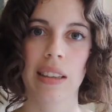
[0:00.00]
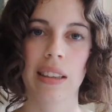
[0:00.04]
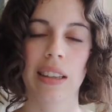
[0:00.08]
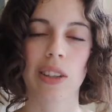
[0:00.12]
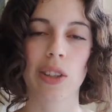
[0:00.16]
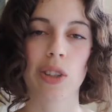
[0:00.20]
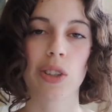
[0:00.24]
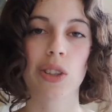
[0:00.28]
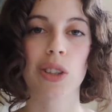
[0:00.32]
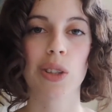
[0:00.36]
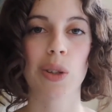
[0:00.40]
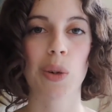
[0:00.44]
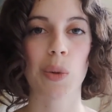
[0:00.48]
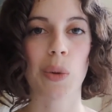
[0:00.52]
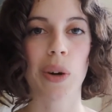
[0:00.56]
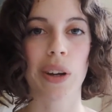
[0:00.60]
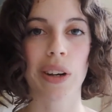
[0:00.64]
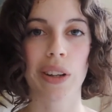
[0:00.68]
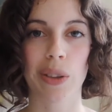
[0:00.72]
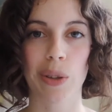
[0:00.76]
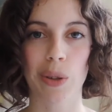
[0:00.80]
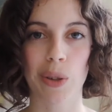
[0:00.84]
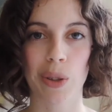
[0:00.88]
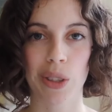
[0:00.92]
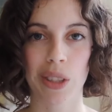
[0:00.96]
that you still
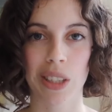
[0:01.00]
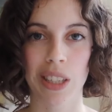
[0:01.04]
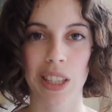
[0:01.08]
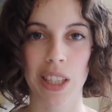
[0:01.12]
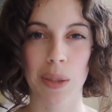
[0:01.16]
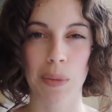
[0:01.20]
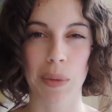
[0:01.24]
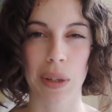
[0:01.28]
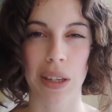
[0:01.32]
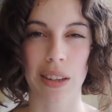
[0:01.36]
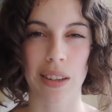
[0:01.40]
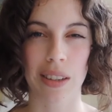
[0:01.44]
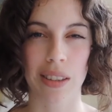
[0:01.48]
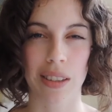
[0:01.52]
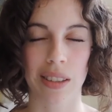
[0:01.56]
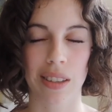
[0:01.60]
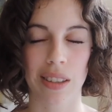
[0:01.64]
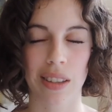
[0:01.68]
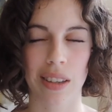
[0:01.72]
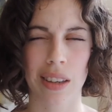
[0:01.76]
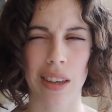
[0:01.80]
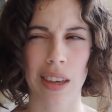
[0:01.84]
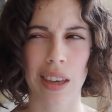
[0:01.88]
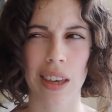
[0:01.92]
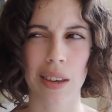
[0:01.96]
wanted those things
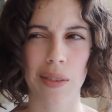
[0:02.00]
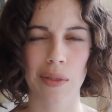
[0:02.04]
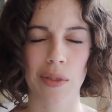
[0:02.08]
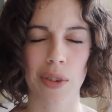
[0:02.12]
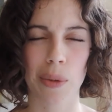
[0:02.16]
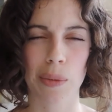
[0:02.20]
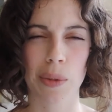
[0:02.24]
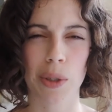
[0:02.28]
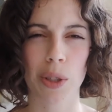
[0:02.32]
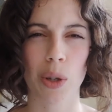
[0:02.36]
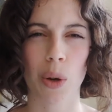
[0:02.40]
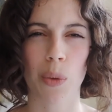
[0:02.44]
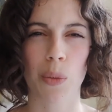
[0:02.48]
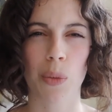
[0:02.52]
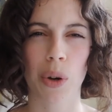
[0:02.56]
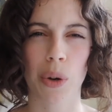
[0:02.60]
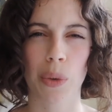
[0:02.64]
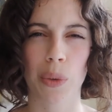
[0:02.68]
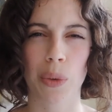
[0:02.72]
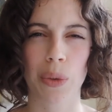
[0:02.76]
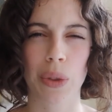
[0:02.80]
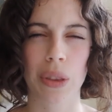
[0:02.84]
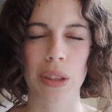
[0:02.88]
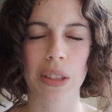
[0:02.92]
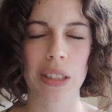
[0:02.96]
because it came from
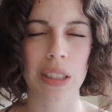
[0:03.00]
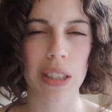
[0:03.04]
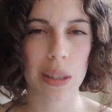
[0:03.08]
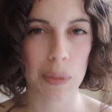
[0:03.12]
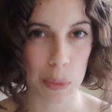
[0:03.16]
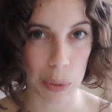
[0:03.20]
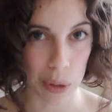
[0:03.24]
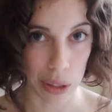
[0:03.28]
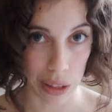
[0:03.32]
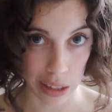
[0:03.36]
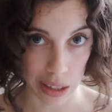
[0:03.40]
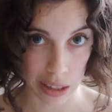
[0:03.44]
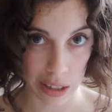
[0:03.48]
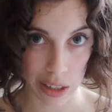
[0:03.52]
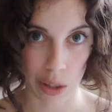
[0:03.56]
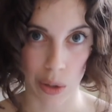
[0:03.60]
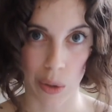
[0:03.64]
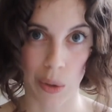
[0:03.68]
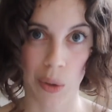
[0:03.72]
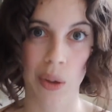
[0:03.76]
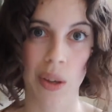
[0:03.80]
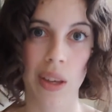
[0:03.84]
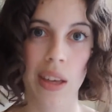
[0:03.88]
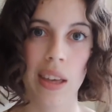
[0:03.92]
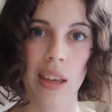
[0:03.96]
somewhere deep within you?